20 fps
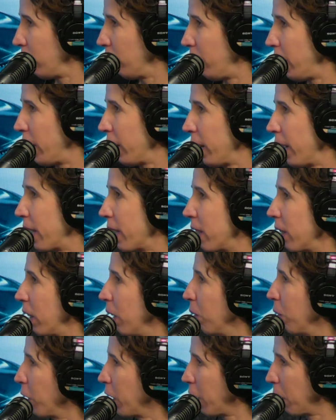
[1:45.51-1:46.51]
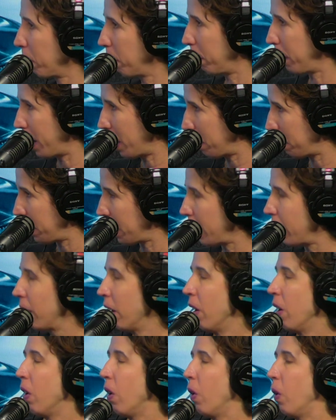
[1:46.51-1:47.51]
event like delivering a baby
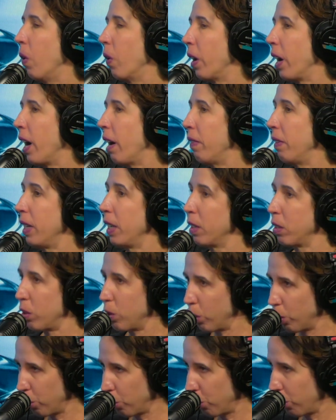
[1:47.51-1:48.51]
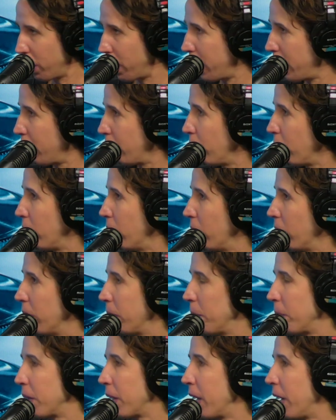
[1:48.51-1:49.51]
or having a surgery
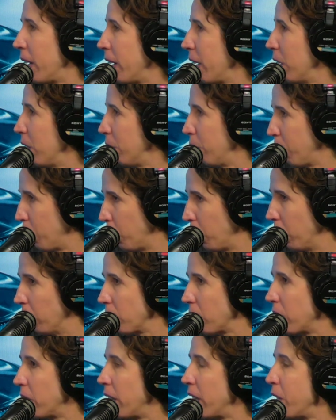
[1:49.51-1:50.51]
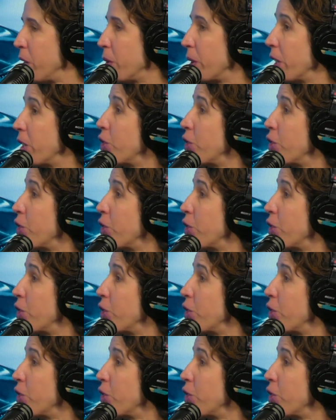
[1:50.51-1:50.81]
or getting a divorce, that you can